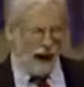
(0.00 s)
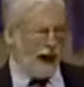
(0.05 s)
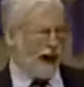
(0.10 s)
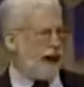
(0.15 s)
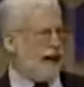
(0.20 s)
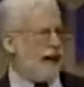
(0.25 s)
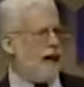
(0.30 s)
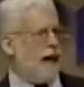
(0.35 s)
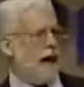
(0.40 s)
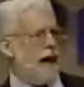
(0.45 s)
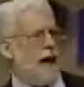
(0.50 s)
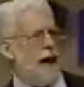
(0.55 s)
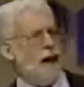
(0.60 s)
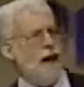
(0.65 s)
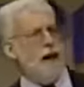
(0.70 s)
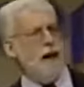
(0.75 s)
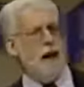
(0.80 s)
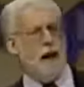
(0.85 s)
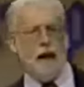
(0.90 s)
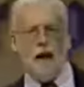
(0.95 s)
And uh,
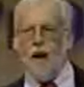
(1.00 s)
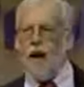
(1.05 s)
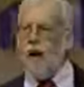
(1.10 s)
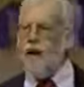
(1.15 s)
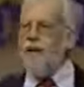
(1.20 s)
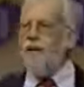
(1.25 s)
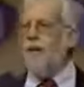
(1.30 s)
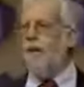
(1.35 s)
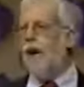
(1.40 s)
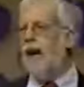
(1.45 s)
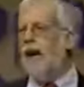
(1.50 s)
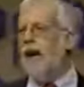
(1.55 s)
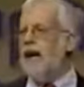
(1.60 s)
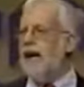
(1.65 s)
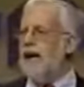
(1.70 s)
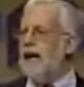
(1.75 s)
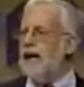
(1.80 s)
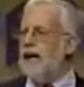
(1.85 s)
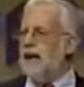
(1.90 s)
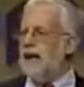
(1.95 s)
along the
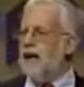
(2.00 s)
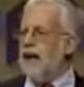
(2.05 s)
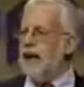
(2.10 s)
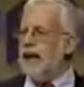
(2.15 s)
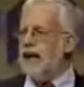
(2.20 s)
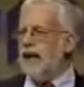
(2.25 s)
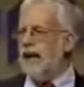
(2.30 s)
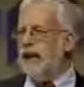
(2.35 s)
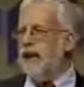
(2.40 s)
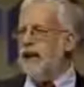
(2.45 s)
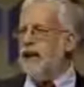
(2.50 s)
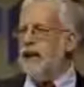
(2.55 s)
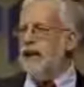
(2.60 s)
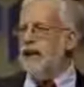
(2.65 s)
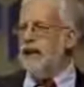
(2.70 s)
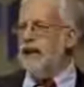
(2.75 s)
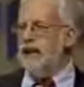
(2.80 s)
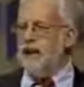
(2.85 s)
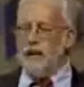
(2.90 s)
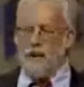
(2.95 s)
way, a lady
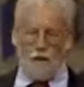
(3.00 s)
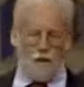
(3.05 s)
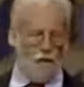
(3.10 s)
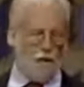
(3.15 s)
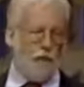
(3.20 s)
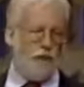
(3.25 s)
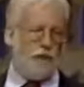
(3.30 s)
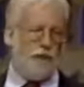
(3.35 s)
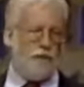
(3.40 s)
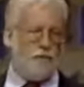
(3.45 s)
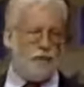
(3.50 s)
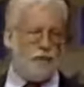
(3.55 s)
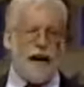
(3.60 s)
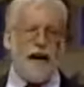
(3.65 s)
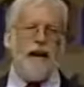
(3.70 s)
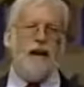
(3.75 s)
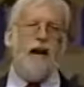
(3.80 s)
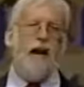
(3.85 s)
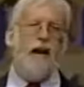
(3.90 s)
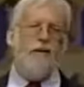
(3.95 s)
who was the
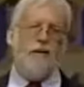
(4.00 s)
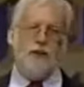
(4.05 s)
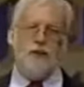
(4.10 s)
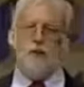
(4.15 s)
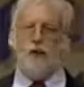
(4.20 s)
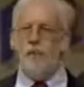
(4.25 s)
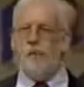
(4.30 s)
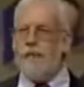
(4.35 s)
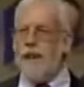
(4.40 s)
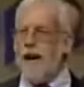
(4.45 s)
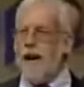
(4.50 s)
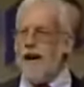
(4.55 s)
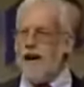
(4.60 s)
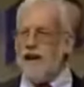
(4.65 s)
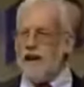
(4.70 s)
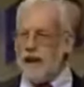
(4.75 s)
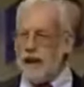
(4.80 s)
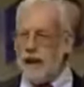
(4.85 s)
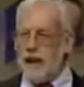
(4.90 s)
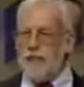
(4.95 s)
bank officer at a
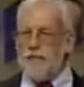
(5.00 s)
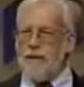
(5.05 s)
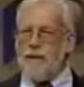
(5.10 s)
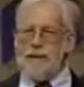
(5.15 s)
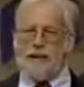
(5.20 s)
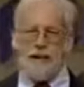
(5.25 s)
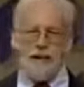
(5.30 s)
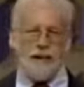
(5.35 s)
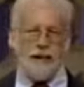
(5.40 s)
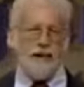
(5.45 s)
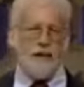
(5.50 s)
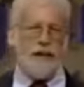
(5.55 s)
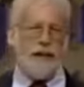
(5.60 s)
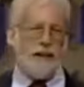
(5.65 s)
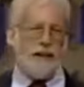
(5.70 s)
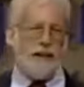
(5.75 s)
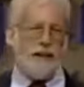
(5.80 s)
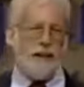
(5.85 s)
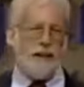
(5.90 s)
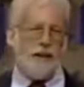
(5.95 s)
bank, I'd been sending
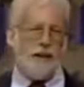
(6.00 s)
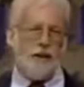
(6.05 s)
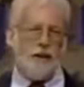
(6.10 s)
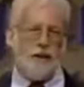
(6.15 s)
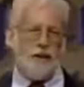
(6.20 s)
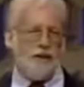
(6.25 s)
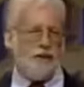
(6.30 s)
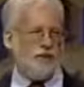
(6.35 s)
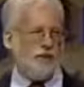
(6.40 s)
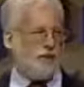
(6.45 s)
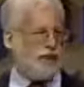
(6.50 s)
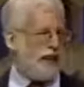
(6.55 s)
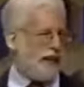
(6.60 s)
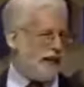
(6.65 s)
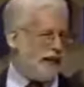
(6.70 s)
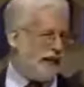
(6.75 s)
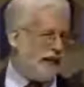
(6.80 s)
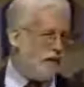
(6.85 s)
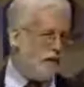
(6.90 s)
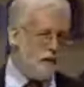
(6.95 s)
checks to the Church of
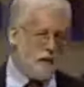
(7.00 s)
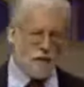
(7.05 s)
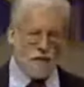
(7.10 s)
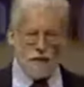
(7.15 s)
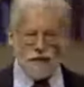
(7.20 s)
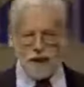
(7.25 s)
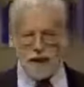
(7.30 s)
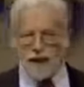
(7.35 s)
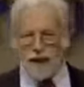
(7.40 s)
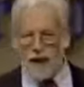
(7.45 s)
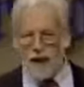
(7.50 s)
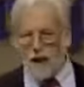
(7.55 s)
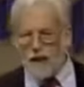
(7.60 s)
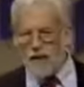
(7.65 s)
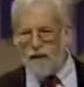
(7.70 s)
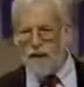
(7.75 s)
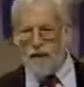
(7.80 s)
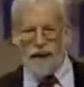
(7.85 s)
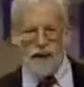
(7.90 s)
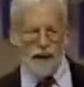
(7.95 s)
Satan over the
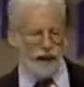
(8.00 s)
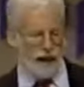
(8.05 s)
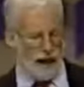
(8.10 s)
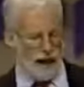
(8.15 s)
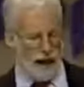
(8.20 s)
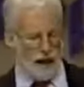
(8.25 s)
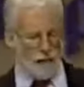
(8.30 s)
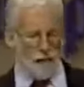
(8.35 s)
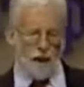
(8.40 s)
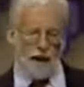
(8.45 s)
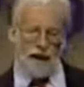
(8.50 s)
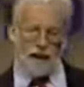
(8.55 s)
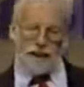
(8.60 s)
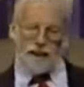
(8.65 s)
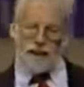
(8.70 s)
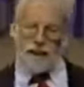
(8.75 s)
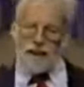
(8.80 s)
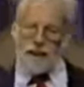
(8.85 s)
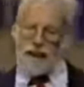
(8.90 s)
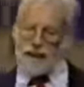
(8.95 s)
years. And one of
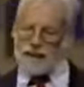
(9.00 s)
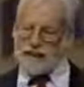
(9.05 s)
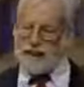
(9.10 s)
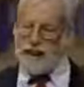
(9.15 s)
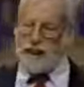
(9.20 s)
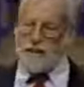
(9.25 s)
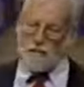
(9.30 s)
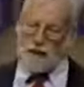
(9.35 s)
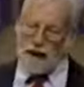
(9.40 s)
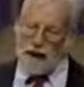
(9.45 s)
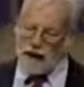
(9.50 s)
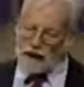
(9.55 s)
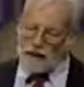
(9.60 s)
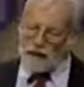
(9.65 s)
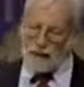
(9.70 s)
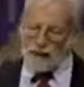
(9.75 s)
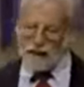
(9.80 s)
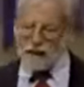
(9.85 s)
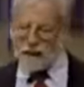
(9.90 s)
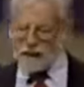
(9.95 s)
these checks came
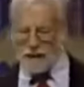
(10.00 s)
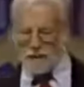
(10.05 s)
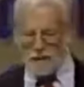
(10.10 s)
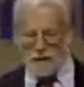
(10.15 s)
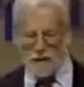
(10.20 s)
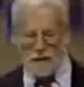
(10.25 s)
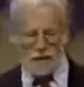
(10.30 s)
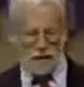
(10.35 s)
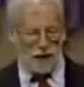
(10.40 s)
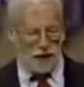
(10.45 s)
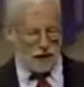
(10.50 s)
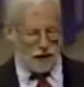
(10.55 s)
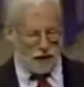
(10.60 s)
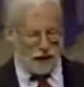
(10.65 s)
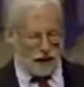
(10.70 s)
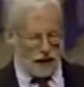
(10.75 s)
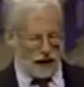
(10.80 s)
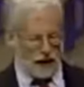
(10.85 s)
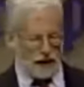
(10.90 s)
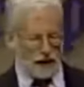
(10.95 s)
back to me, and she'd been she'd
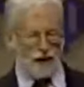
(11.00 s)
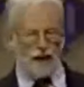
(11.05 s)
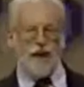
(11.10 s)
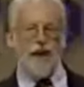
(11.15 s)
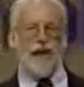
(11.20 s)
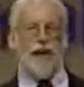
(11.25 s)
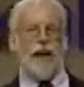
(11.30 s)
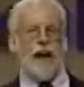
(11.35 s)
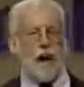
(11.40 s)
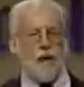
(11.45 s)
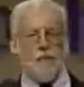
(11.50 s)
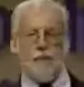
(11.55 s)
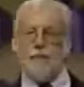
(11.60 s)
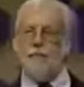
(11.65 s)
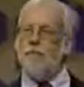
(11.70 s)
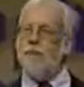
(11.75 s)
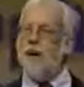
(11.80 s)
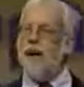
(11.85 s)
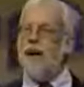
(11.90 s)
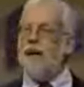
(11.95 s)
written on the check, "I'll
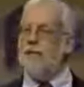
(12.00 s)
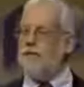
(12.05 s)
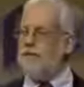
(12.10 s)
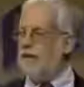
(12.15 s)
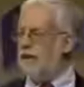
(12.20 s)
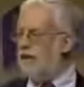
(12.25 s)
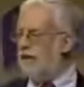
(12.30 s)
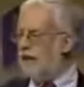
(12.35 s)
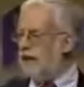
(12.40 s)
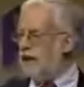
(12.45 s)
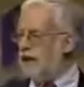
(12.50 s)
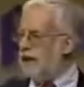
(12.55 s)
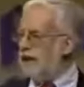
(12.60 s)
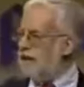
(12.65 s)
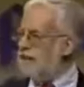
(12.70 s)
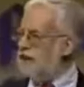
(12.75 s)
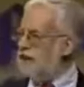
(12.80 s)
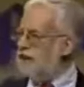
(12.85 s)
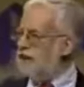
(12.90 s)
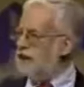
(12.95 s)
be praying for you in the
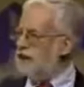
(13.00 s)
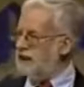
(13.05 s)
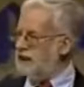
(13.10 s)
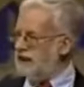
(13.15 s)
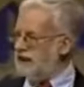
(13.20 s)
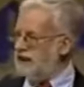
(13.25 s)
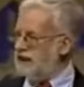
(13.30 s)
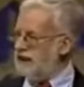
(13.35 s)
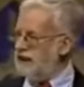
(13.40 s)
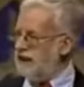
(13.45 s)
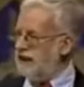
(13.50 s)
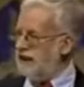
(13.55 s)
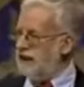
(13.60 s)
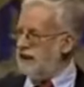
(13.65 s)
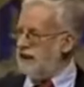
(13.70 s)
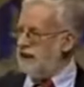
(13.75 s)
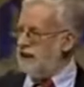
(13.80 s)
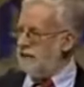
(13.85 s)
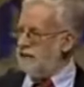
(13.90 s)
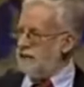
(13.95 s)
name of Jesus,"
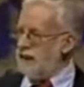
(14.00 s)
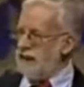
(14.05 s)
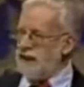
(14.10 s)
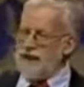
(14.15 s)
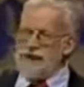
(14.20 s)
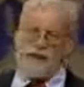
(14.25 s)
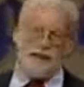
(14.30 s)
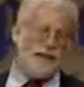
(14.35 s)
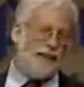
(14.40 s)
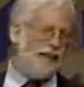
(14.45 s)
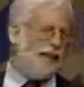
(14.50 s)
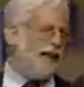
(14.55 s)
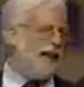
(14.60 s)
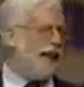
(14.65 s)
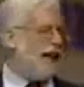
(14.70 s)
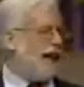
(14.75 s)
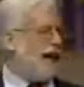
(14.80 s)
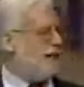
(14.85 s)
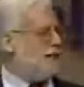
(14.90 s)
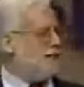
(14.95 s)
because see,